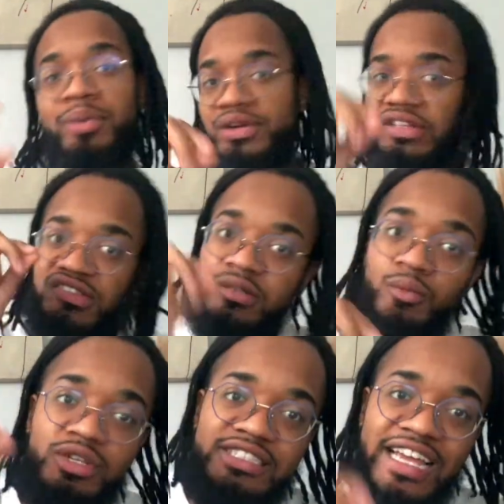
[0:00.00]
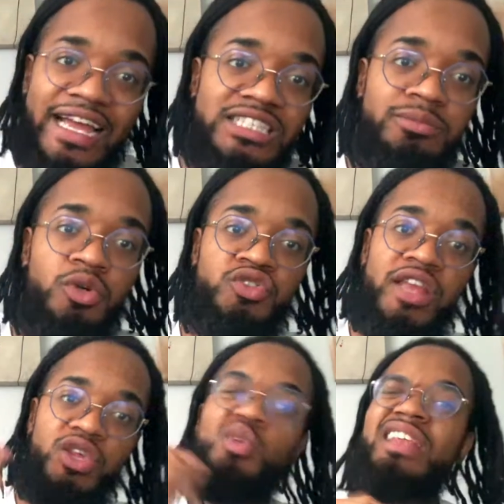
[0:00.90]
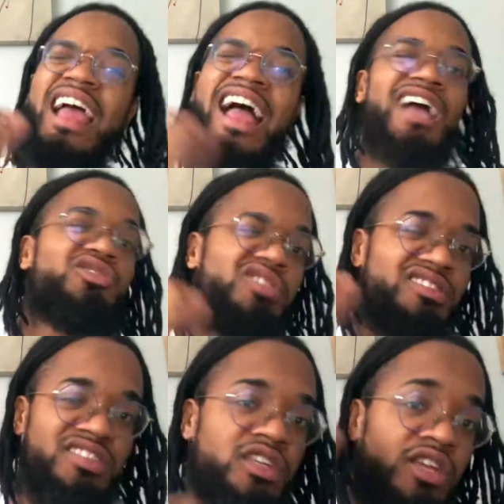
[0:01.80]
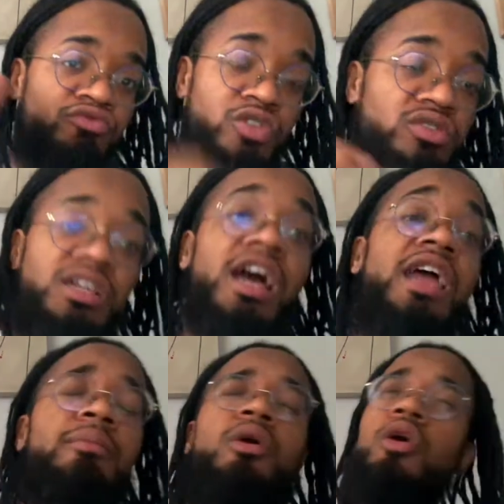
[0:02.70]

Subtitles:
Put it somewhere tangible so that you can actually see in real time,